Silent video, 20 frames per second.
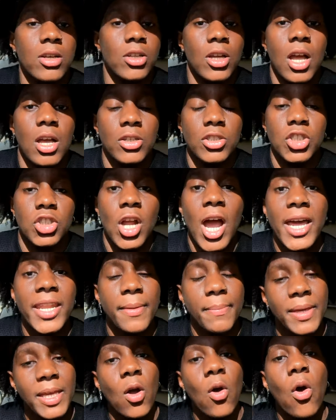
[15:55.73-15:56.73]
I was trying to
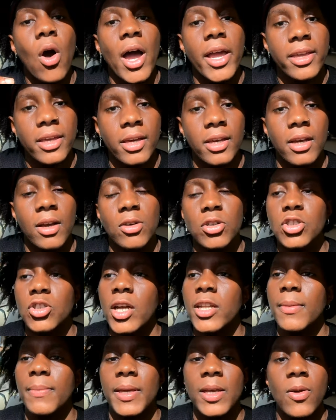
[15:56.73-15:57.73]
be
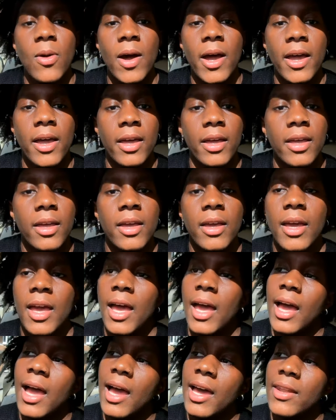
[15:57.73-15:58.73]
quiet.
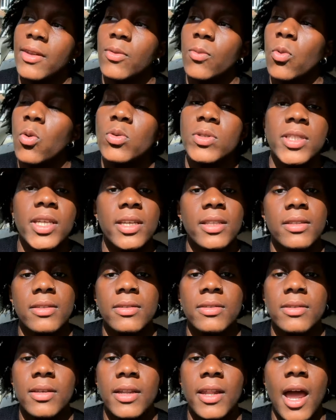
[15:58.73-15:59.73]
And walked
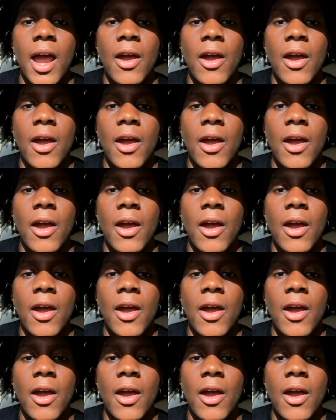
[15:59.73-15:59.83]
in. An